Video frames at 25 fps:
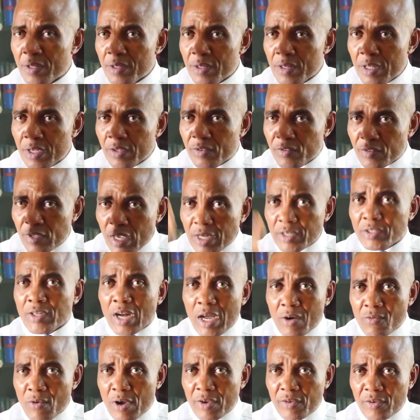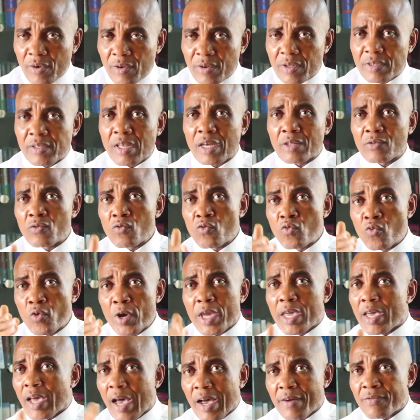the central question is that
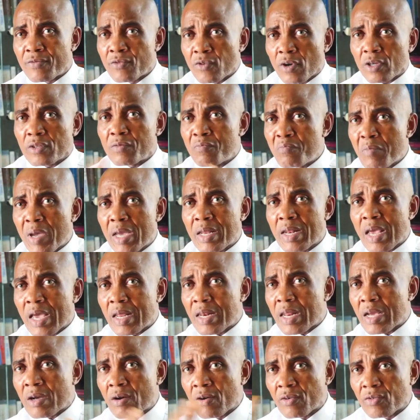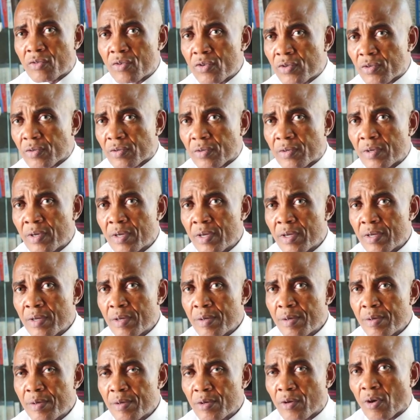we have not made any constitution,
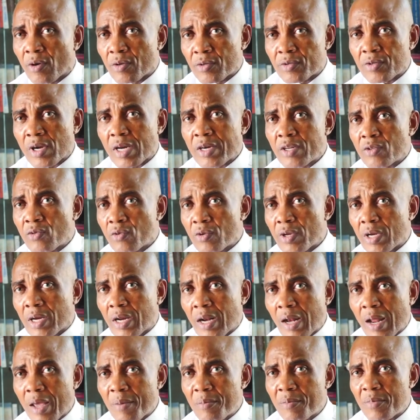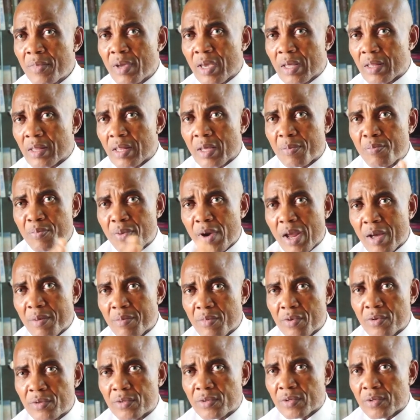contrary to the claim in the preamble